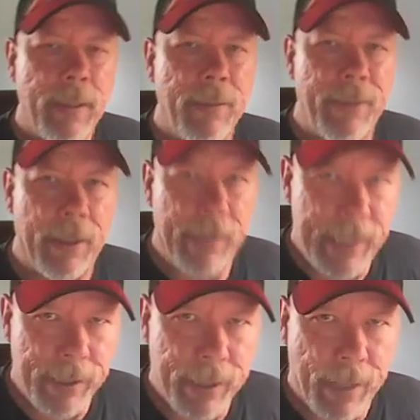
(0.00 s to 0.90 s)
their
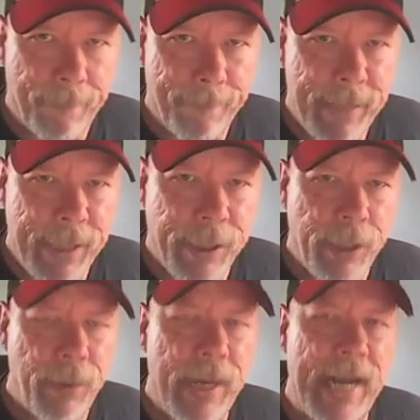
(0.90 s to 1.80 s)
income, and
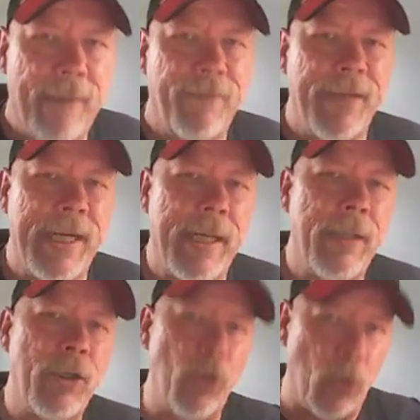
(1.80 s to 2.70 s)
you have the
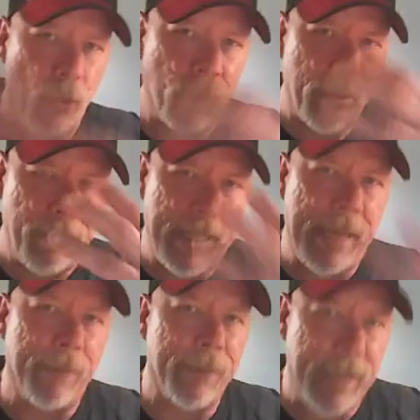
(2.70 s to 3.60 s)
tool to be
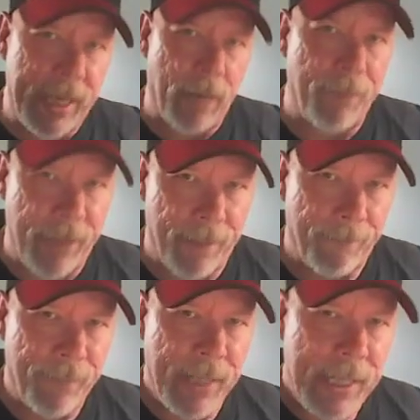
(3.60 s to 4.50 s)
able to help them,
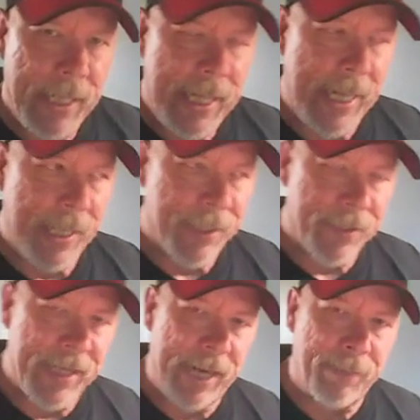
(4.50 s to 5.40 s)
and at the
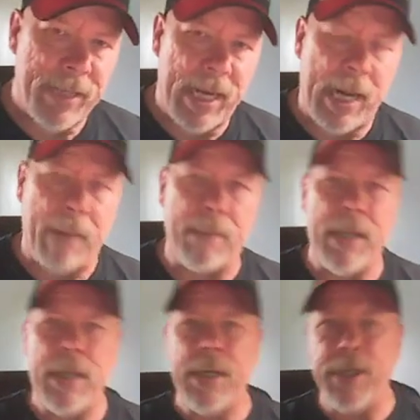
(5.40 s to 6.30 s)
same time
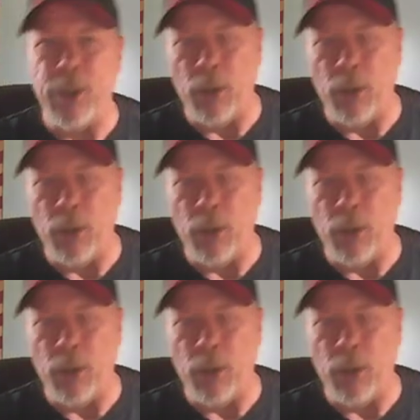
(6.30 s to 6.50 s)
you'll